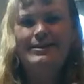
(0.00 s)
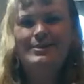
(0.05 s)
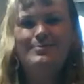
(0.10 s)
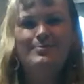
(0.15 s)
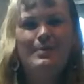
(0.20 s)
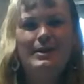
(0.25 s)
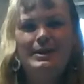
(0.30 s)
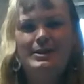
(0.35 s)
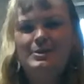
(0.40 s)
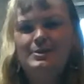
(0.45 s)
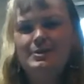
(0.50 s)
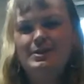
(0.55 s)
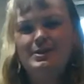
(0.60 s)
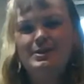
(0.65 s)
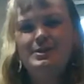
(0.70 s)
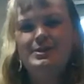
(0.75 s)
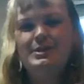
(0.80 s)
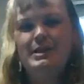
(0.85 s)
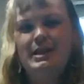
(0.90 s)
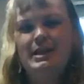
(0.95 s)
Because mind you,
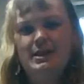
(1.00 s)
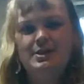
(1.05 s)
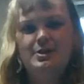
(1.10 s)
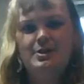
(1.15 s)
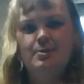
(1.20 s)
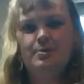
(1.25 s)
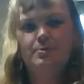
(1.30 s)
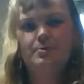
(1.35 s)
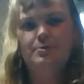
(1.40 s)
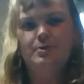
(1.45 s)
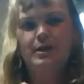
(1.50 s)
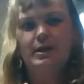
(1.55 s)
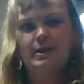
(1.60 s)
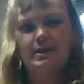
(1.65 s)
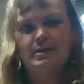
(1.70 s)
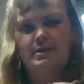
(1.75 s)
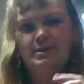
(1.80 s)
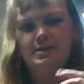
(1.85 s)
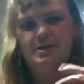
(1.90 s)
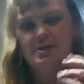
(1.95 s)
this is not a show truck.
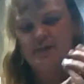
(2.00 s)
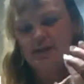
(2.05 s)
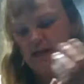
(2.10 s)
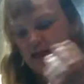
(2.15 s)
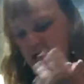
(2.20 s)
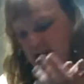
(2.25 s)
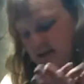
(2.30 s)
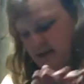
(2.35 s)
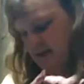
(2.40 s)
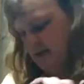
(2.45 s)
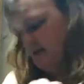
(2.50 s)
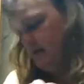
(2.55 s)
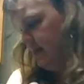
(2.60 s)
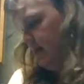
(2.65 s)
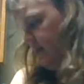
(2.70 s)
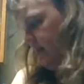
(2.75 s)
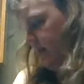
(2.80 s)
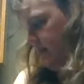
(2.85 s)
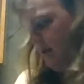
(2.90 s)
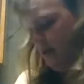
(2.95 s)
This is
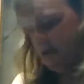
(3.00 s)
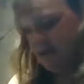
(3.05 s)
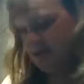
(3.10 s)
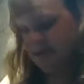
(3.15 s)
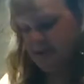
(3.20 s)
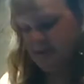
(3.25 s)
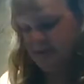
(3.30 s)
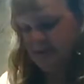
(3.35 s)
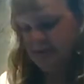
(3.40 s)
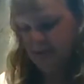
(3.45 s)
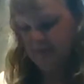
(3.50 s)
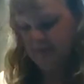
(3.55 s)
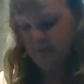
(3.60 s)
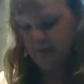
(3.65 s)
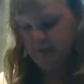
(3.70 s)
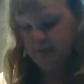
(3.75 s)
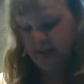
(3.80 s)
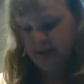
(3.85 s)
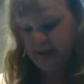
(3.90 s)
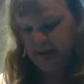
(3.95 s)
something I'm
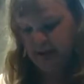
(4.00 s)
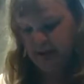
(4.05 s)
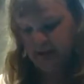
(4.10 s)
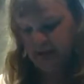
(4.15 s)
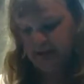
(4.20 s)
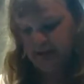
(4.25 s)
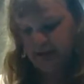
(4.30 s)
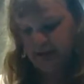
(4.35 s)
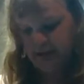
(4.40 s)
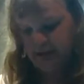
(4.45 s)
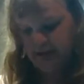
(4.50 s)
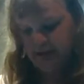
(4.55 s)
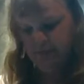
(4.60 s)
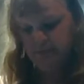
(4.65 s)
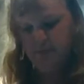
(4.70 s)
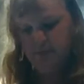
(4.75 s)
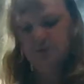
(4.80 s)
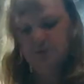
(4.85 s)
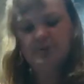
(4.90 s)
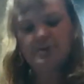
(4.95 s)
doing
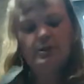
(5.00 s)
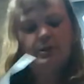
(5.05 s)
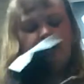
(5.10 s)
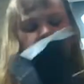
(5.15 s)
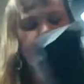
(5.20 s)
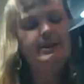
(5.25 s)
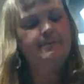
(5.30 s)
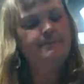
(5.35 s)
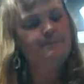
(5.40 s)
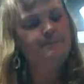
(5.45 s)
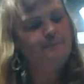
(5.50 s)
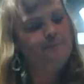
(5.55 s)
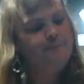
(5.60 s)
personally